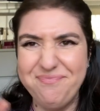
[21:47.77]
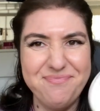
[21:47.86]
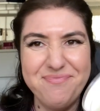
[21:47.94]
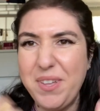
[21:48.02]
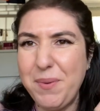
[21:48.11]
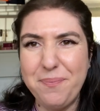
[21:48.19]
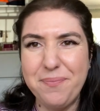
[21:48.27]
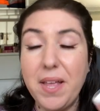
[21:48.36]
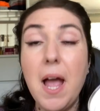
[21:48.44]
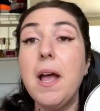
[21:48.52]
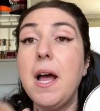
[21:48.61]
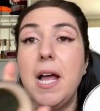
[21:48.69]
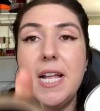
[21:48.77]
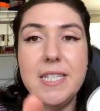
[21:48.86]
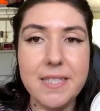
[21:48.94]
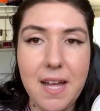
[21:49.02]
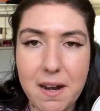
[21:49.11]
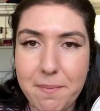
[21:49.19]
nope, it's
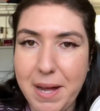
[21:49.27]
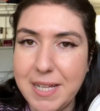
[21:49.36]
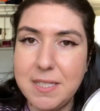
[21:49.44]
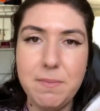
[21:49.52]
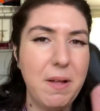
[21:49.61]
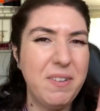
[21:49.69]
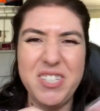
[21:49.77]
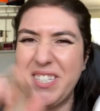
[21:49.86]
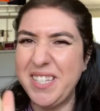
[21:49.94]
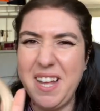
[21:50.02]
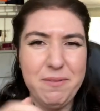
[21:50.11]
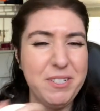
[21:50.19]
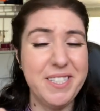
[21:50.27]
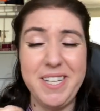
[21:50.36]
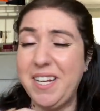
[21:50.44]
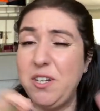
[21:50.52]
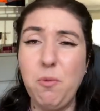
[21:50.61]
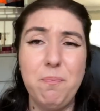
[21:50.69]
not a bad smell. It just, I'm just
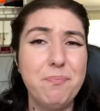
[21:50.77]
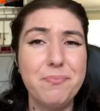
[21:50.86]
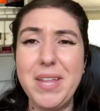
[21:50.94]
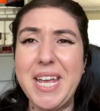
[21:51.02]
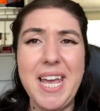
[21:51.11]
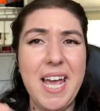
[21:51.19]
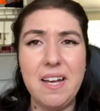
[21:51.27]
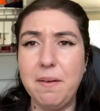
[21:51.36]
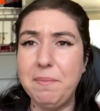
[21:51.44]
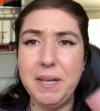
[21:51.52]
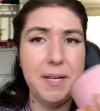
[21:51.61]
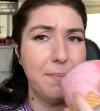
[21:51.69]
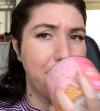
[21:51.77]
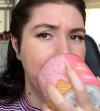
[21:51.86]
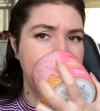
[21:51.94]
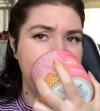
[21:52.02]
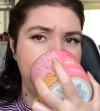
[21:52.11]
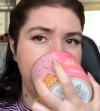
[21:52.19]
saying, nope, they can't compete.
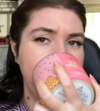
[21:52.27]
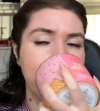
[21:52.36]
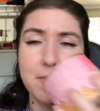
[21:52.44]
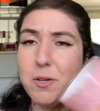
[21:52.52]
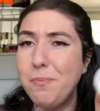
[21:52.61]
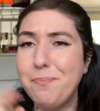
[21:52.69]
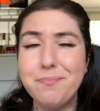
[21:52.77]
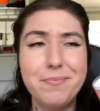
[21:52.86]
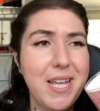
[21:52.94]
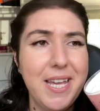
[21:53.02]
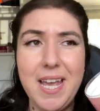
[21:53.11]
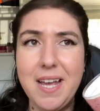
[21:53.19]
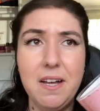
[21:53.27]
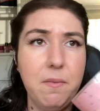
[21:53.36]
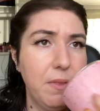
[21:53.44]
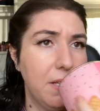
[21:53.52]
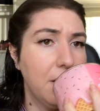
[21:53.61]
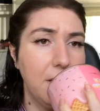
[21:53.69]
Nope, they can't come
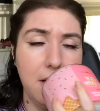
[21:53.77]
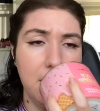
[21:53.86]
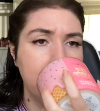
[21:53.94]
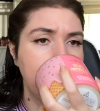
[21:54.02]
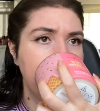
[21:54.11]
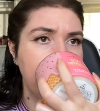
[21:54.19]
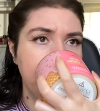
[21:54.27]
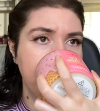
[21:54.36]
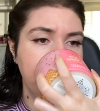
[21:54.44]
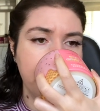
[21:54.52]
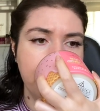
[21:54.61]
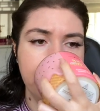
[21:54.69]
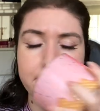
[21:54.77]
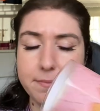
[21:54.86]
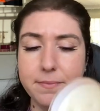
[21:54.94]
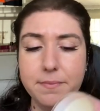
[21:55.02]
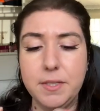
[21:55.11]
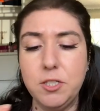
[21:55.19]
in the club.
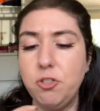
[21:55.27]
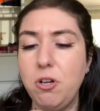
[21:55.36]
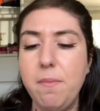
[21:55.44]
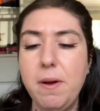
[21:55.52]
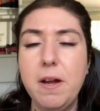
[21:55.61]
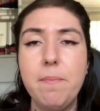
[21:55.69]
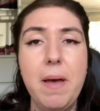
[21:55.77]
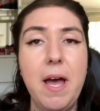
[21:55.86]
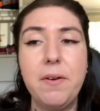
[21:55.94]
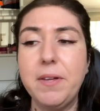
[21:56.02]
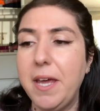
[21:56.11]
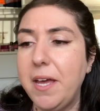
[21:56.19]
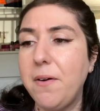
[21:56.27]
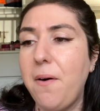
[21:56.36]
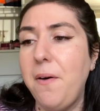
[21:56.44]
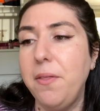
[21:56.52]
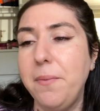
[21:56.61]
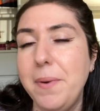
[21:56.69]
Mm-mm. Strawberry pound cake
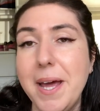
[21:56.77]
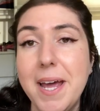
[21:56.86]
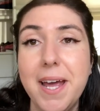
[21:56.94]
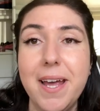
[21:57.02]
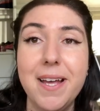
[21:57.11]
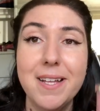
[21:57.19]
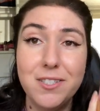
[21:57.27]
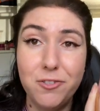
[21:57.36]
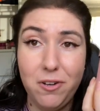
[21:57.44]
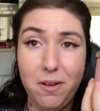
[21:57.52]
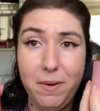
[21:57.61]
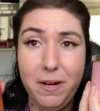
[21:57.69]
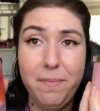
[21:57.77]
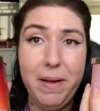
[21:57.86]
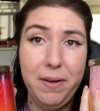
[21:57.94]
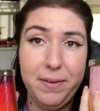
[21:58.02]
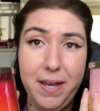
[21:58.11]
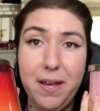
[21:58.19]
all the way. Strawberry
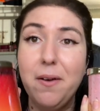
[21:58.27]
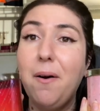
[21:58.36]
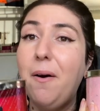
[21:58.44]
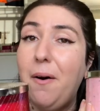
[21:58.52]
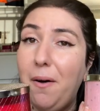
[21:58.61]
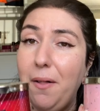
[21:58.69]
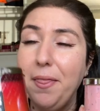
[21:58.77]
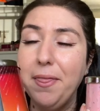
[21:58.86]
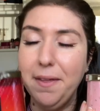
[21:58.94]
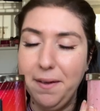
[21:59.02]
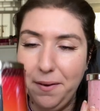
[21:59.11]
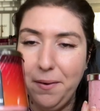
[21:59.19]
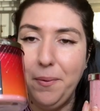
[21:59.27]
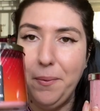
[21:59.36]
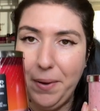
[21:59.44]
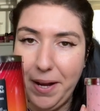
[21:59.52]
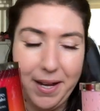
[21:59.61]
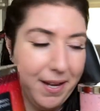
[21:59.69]
pound cake all the
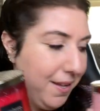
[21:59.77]
way.